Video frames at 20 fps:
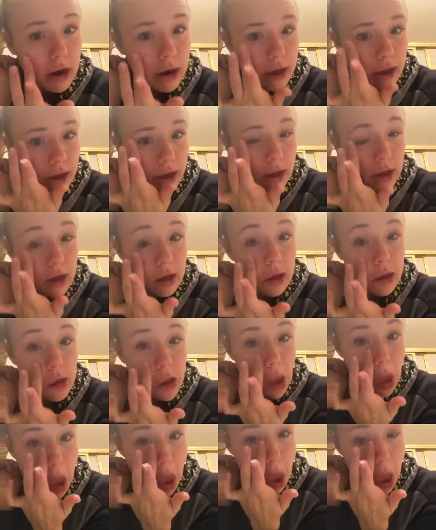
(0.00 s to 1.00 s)
to,
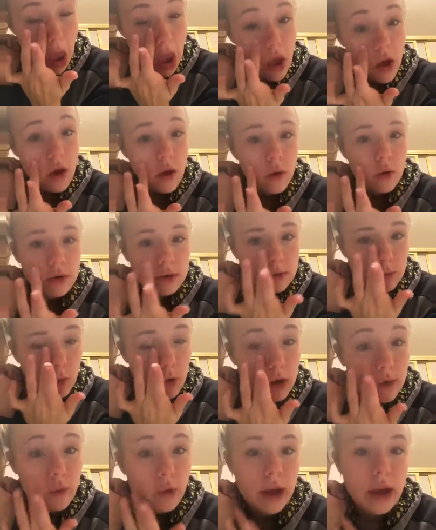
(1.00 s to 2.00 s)

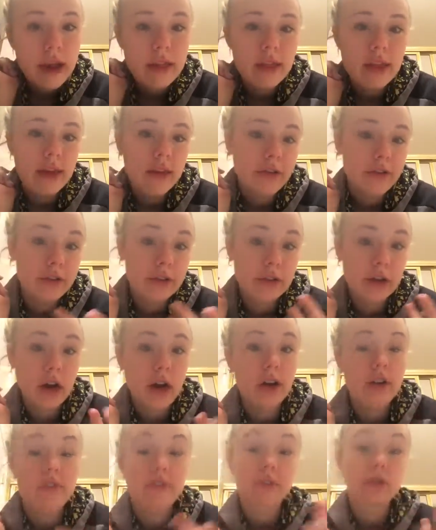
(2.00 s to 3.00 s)
one way that
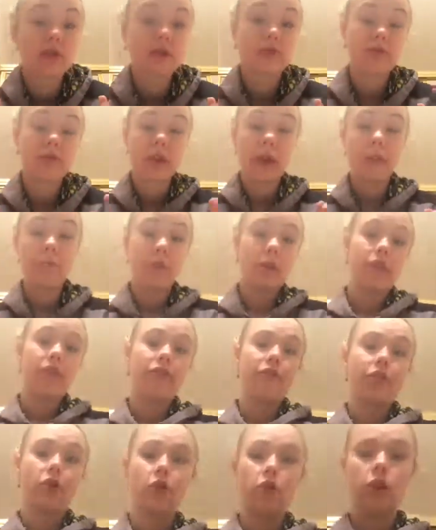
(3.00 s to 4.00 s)
photographers frame their
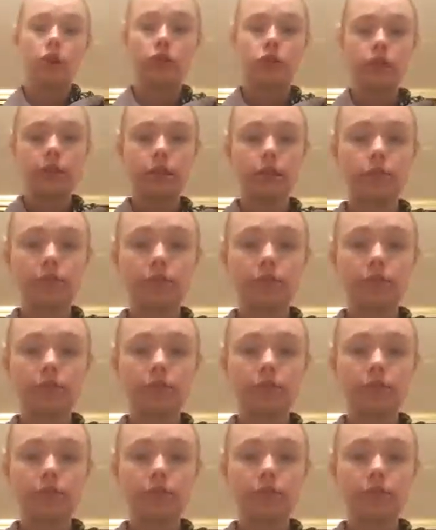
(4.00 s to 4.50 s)
photos